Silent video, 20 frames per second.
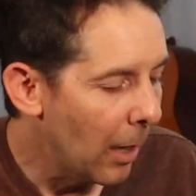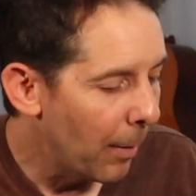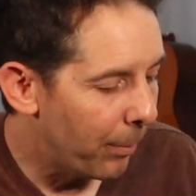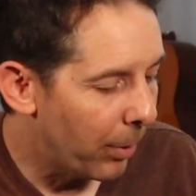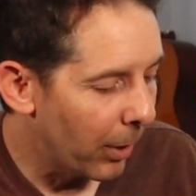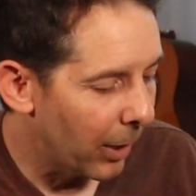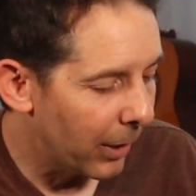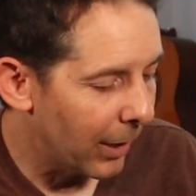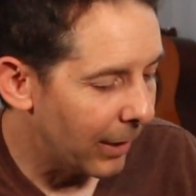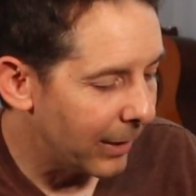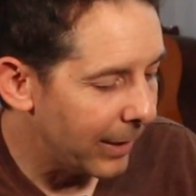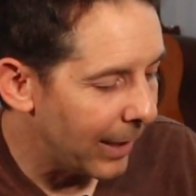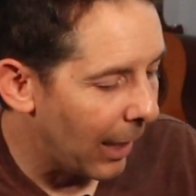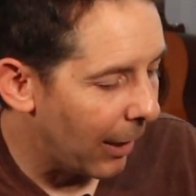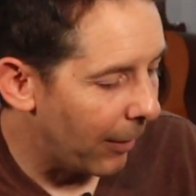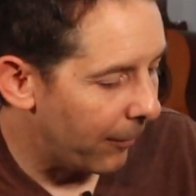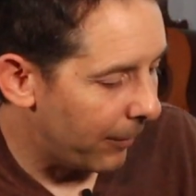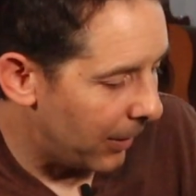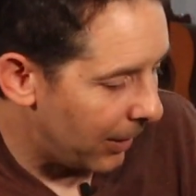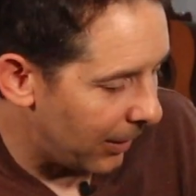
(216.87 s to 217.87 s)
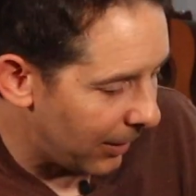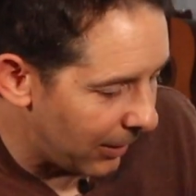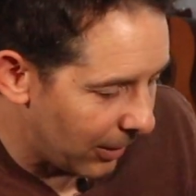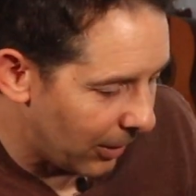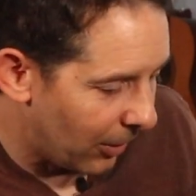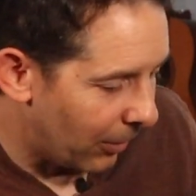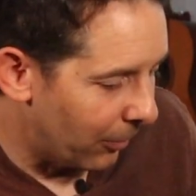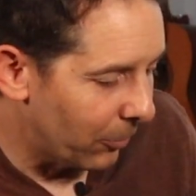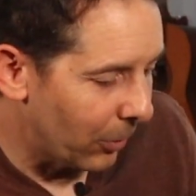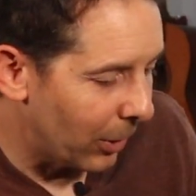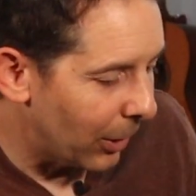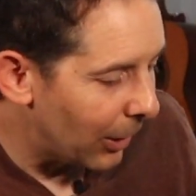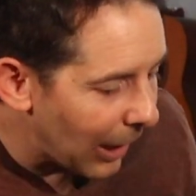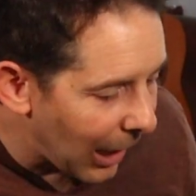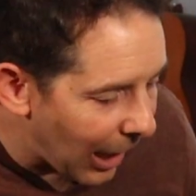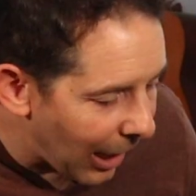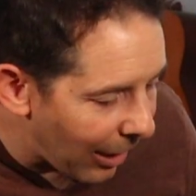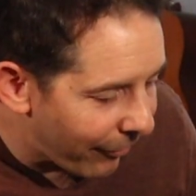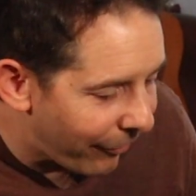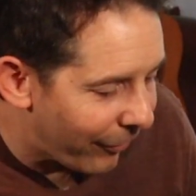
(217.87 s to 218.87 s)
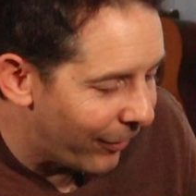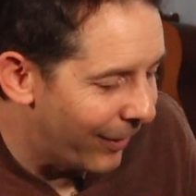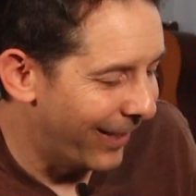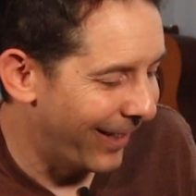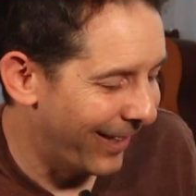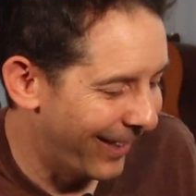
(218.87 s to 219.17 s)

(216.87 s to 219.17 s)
But yeah, you know, in real life,